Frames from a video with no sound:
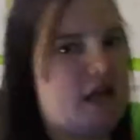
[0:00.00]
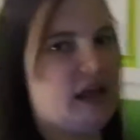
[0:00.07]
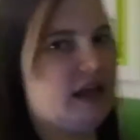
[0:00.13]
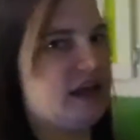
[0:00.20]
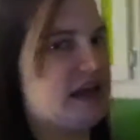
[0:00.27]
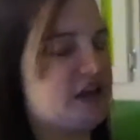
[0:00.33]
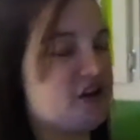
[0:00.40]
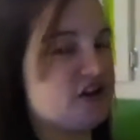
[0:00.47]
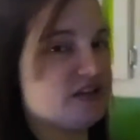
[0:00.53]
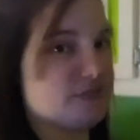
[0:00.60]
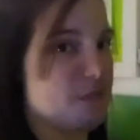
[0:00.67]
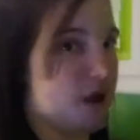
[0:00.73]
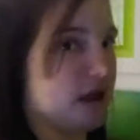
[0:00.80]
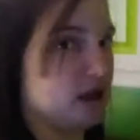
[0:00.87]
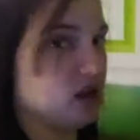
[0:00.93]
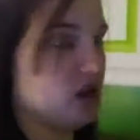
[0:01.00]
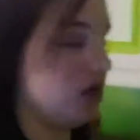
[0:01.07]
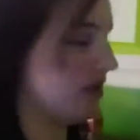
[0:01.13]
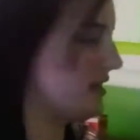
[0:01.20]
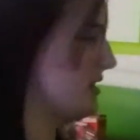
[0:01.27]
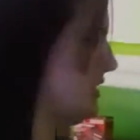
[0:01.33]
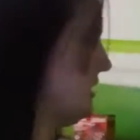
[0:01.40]
In here is my
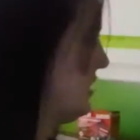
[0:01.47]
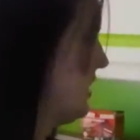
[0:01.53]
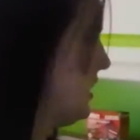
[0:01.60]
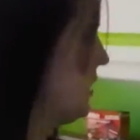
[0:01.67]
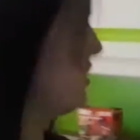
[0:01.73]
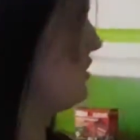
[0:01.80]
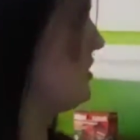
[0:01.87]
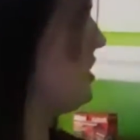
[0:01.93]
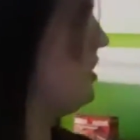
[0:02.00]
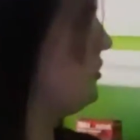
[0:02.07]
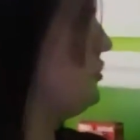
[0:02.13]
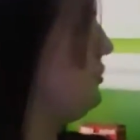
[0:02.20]
closet. There's not